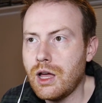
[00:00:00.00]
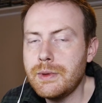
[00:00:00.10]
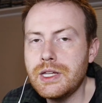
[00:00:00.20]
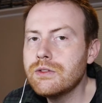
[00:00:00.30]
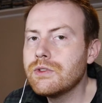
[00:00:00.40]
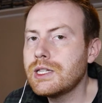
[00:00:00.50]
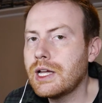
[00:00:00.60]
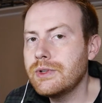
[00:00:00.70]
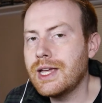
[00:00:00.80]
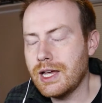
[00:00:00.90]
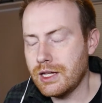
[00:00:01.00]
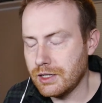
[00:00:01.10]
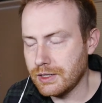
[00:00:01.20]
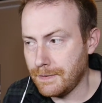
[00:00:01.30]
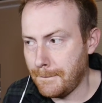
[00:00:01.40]
I mean, in real life we had
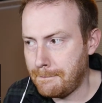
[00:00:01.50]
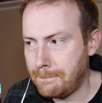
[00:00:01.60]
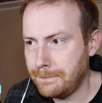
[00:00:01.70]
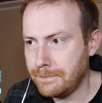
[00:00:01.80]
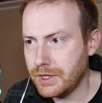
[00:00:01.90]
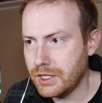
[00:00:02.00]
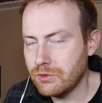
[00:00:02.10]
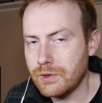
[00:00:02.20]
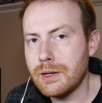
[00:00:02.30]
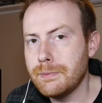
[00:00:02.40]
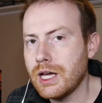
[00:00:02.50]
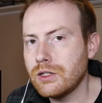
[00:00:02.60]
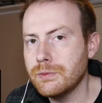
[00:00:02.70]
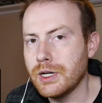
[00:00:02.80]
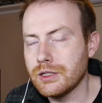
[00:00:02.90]
um, we had
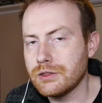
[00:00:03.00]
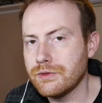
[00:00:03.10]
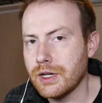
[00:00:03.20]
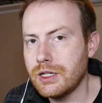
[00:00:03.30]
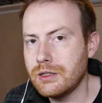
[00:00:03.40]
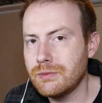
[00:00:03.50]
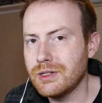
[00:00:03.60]
BattleBots, right?